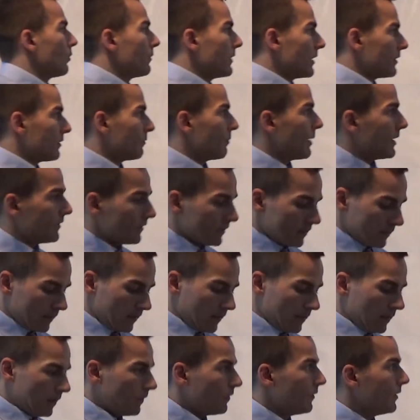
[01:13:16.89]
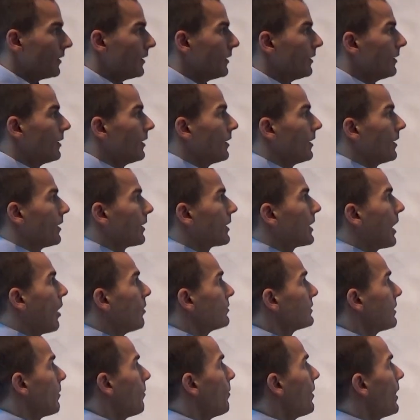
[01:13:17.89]
So that's basically the
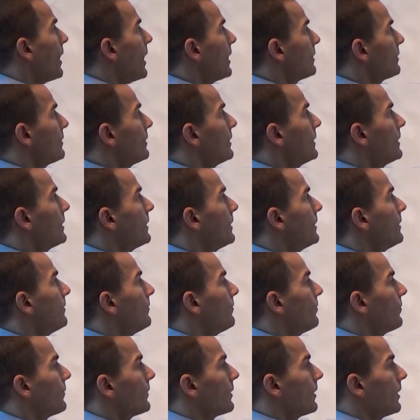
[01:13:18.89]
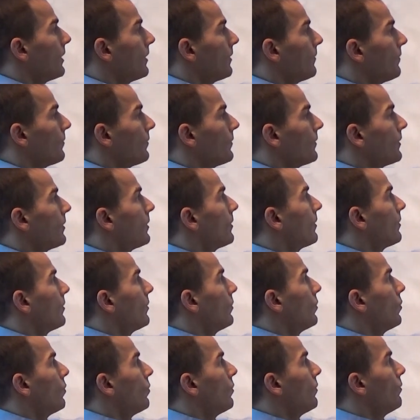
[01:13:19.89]
counterpart here, yeah,
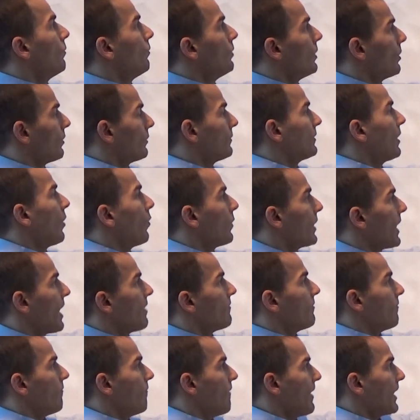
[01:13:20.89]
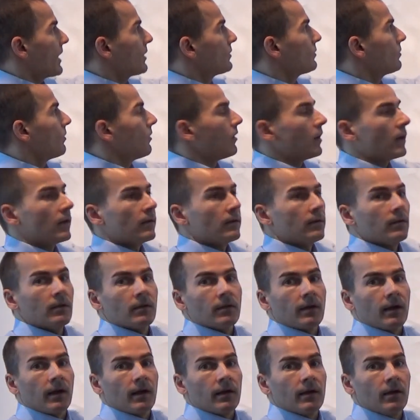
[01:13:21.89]
because now we have a vector,
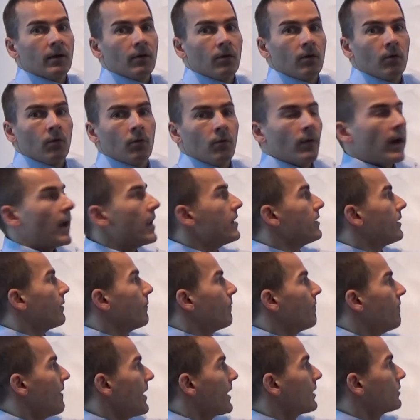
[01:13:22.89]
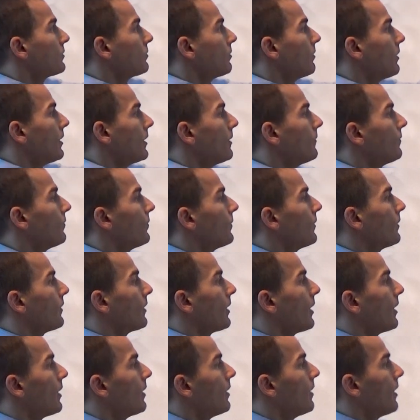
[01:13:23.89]
a random vector,
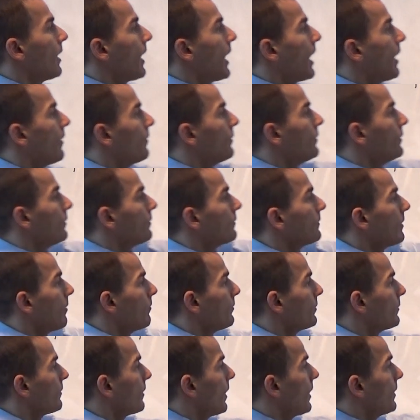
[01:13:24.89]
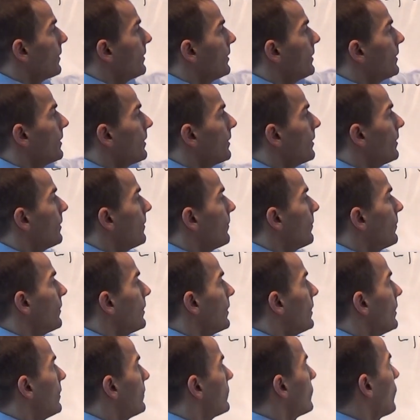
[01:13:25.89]
yeah, and this sum sign here
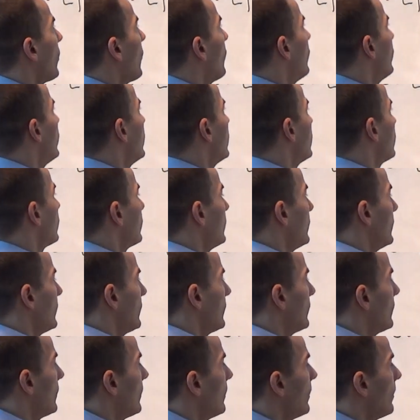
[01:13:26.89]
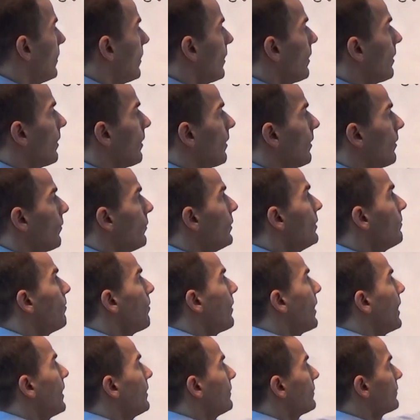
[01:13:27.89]
is obviously
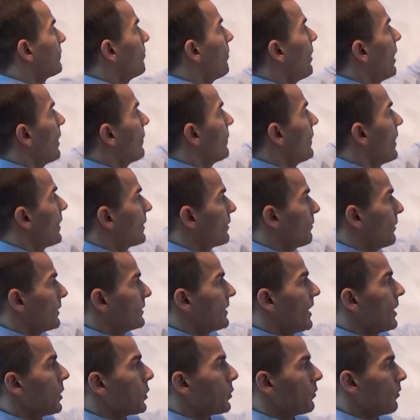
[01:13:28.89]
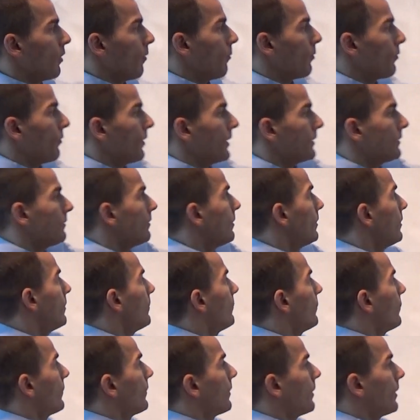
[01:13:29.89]
replaced by the expectation operator.
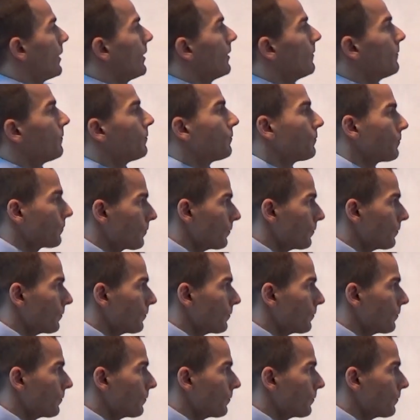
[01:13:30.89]
Yeah.